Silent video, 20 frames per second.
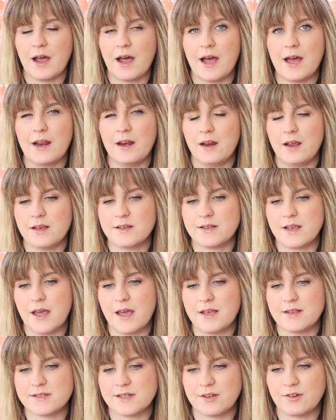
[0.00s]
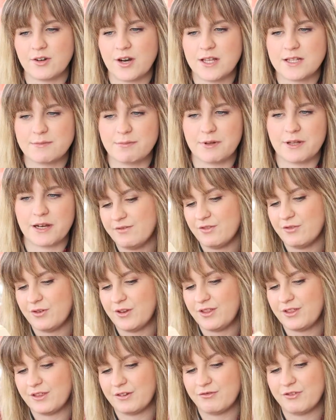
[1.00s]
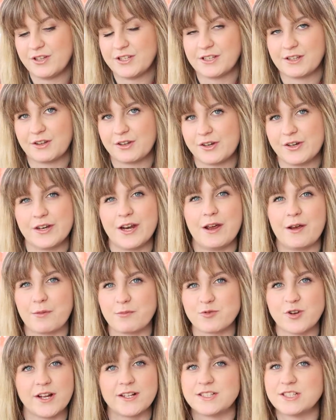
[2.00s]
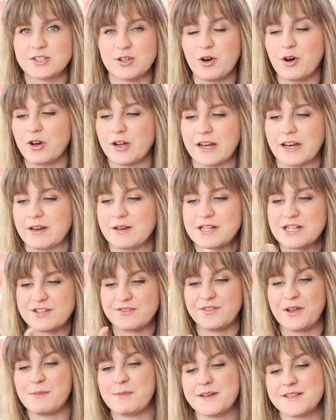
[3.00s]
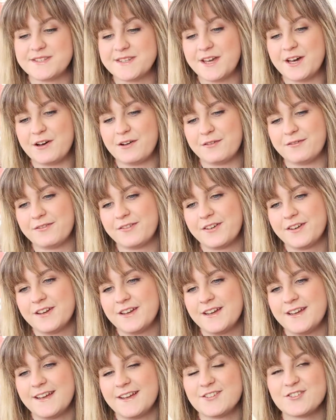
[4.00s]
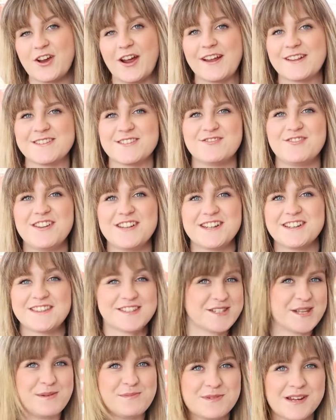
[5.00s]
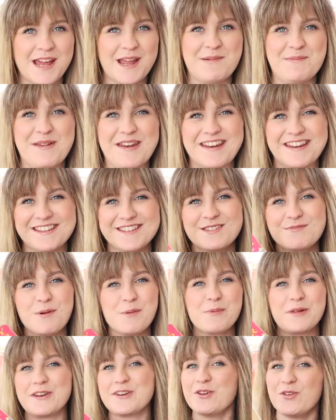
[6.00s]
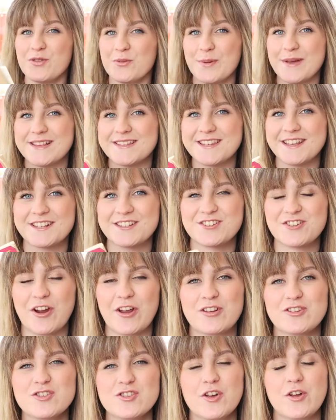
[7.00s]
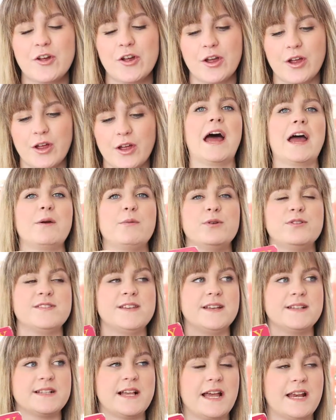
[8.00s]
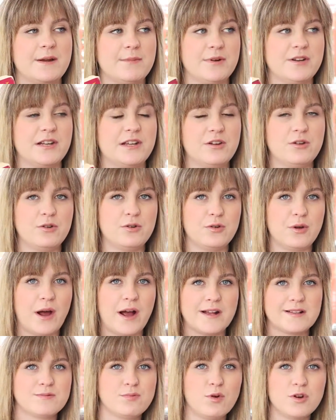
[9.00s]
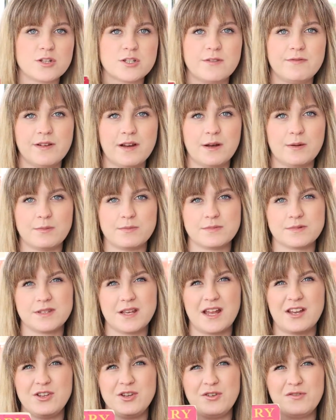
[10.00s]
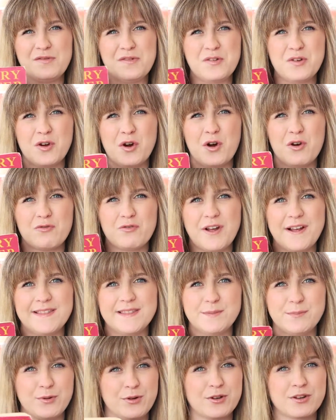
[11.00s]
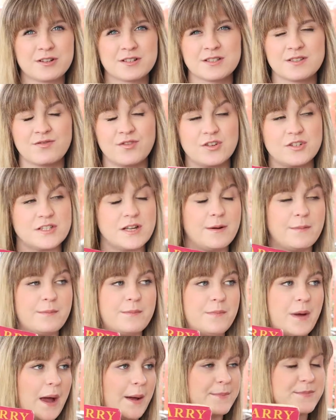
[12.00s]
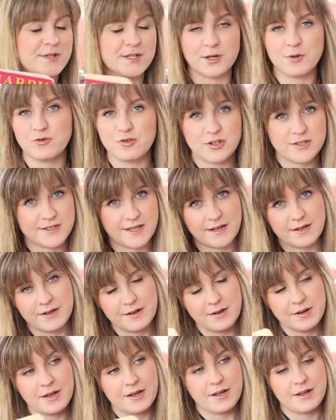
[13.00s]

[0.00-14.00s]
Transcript: and it's incredible. Even reading through it now, I'm trying to talk and I just find myself trying to read at the same time, and it's probably not the best thing to try and do. I would say to anybody who has watched the films and you've not read the books for some absurd reason,